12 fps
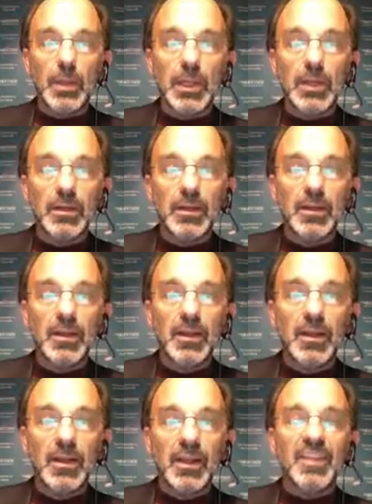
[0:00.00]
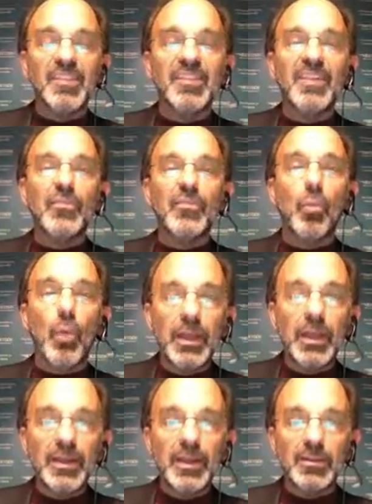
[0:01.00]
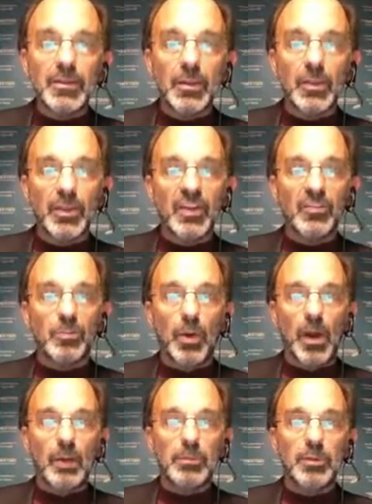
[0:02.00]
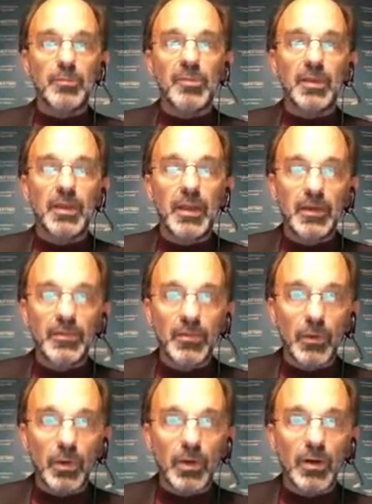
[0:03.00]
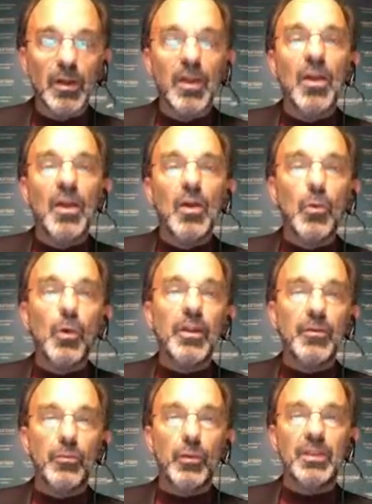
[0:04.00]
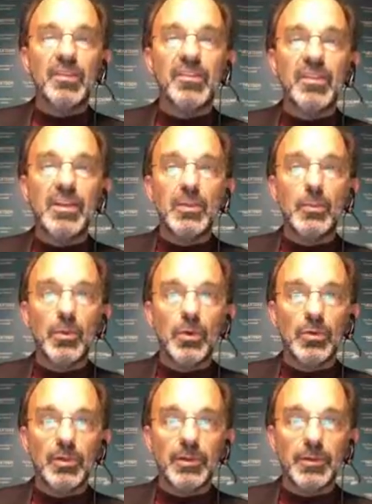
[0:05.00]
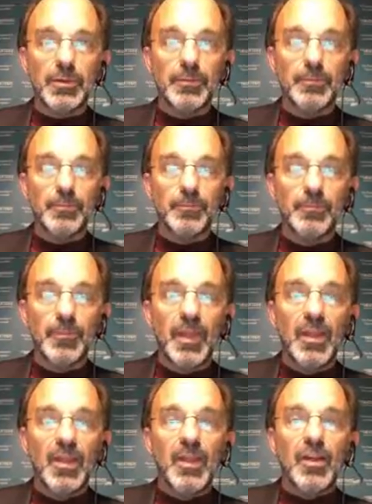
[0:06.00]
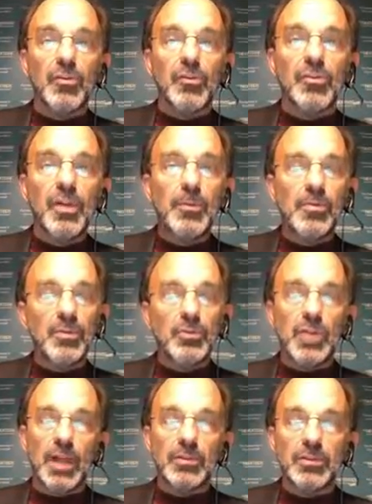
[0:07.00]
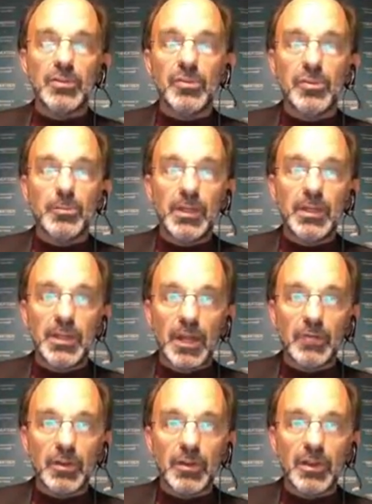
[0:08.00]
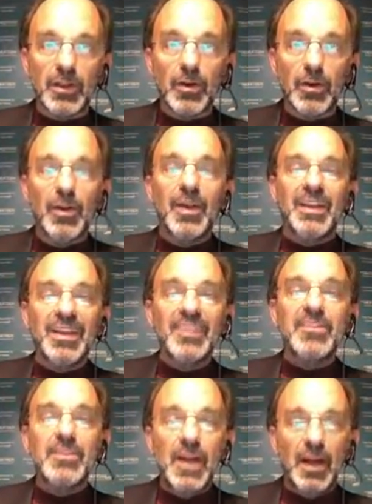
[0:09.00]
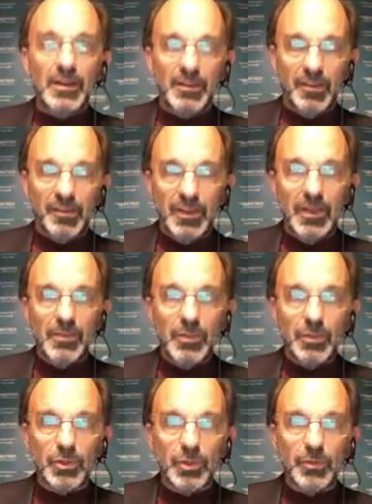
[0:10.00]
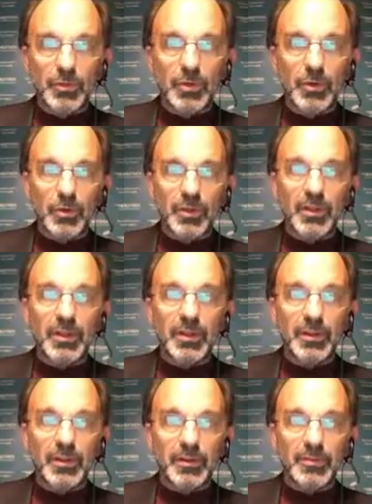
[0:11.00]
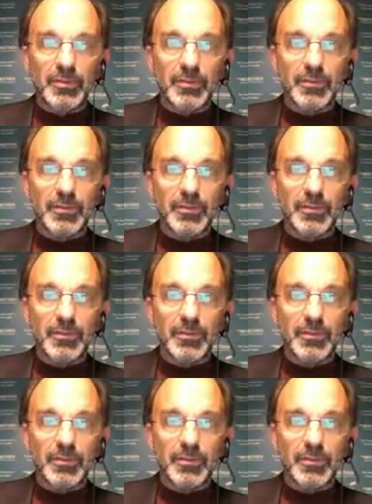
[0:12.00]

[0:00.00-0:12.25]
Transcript: in? Instead of waiting until they have problems to care for, what if we had seen them earlier? So some of the challenges in pediatric care is not seeing the children early enough.